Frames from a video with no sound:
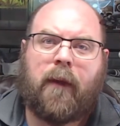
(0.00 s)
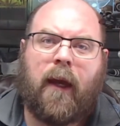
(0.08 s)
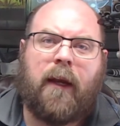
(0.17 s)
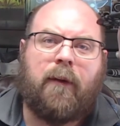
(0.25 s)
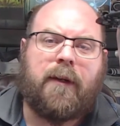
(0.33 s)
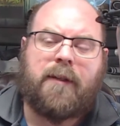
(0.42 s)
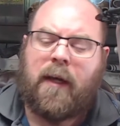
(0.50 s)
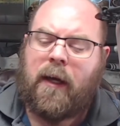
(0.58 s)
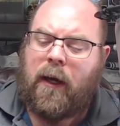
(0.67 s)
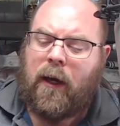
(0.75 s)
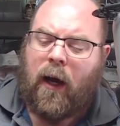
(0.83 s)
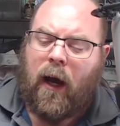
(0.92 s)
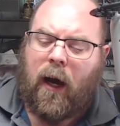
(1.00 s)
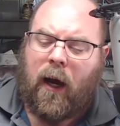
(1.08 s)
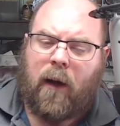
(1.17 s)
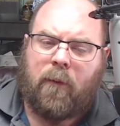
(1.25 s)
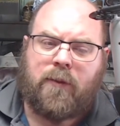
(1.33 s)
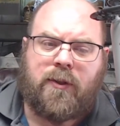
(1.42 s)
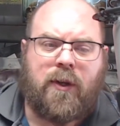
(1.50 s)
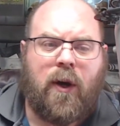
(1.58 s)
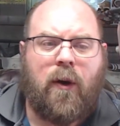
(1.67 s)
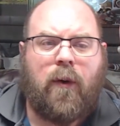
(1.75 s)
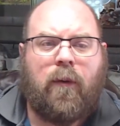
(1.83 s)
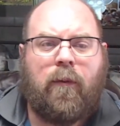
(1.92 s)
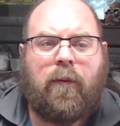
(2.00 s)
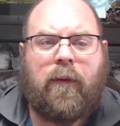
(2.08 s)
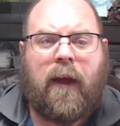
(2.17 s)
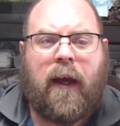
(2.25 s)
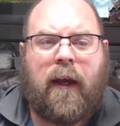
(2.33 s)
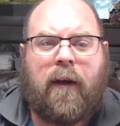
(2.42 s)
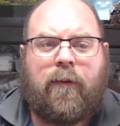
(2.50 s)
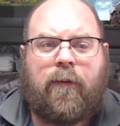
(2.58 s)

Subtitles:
Anyways, so they